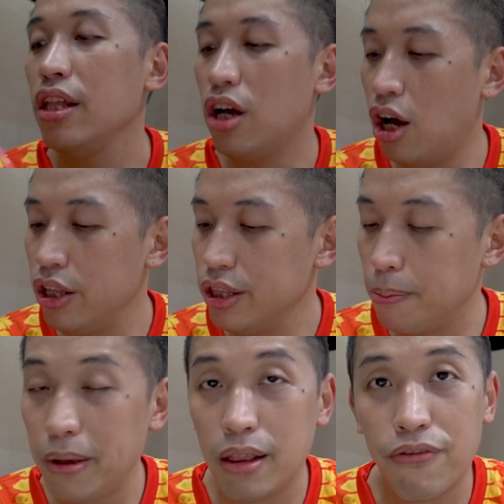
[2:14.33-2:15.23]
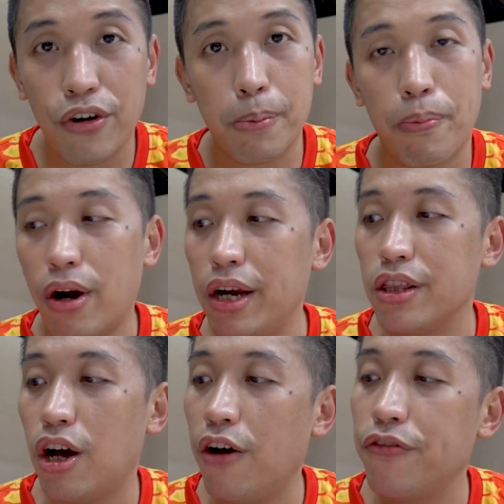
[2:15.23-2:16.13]
And on the midfoot part
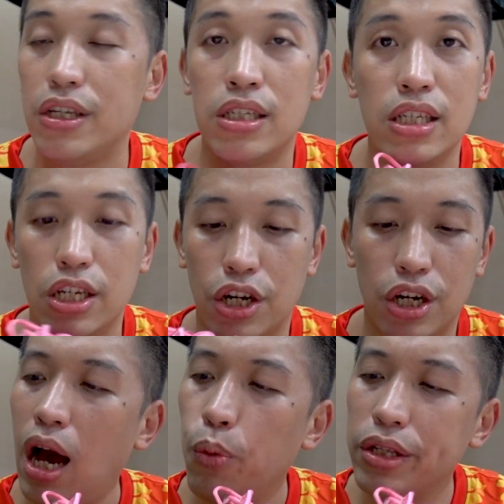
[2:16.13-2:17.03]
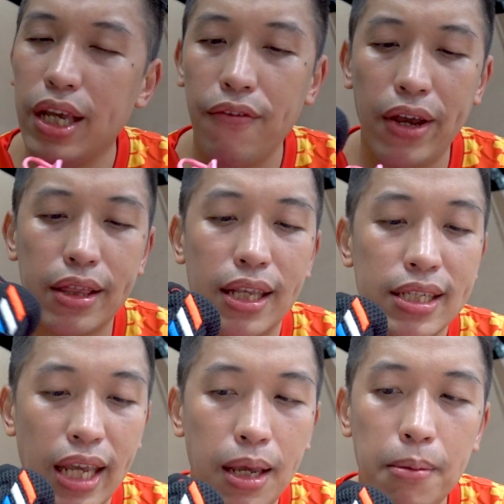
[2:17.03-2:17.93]
of the sneaker, I would give it the
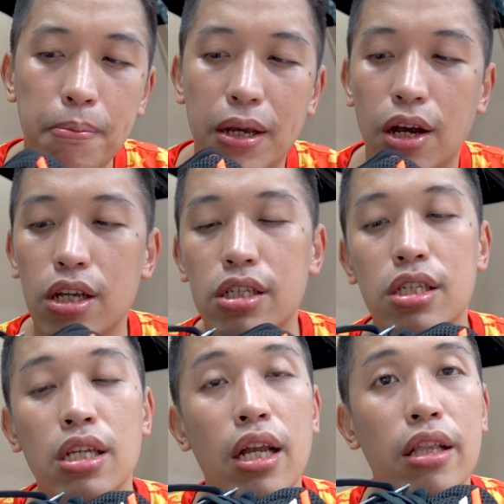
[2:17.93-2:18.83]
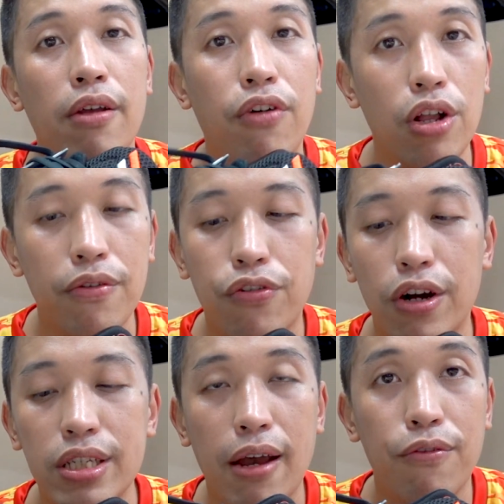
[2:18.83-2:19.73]
same because the Volume
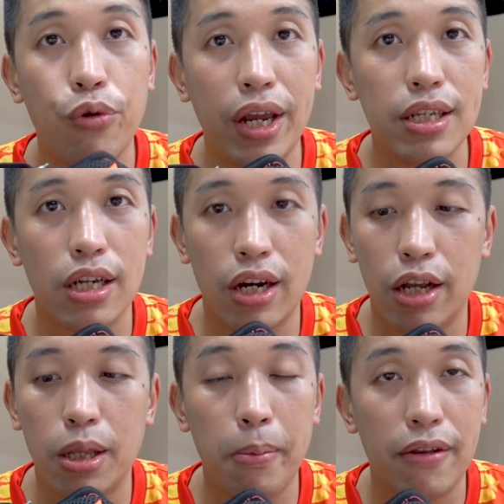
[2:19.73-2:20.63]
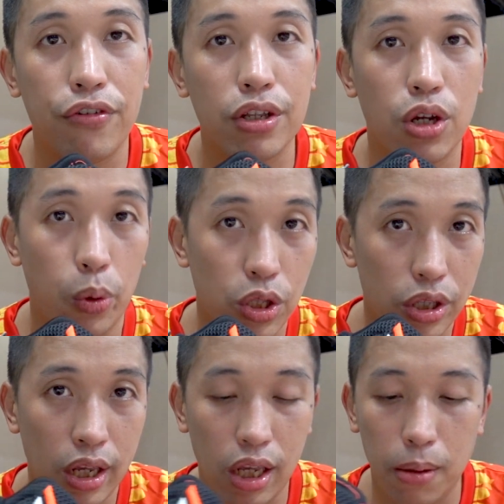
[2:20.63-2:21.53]
4s have wings around the midfoot going to
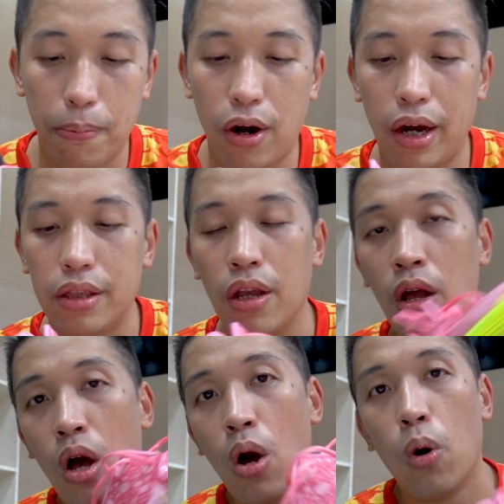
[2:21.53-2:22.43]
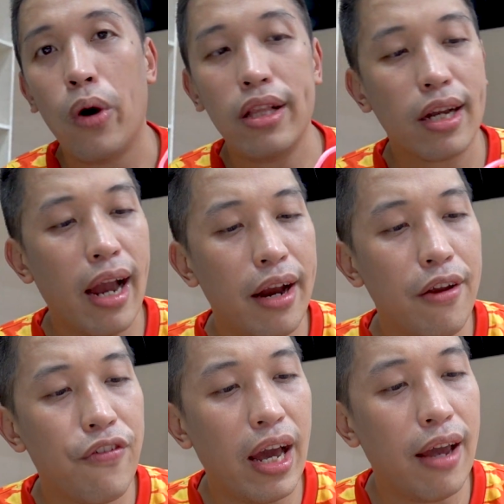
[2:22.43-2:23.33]
the heel part, while the Kyrie
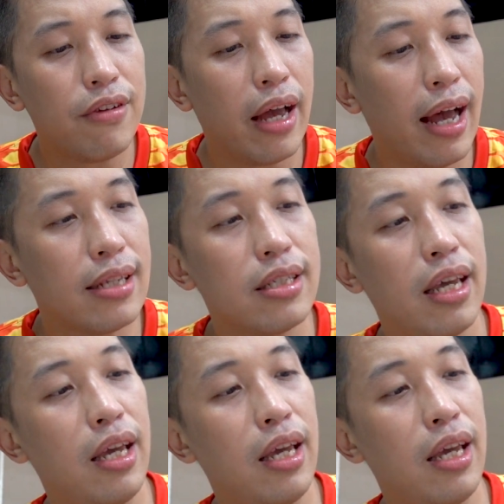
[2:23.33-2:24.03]
5 has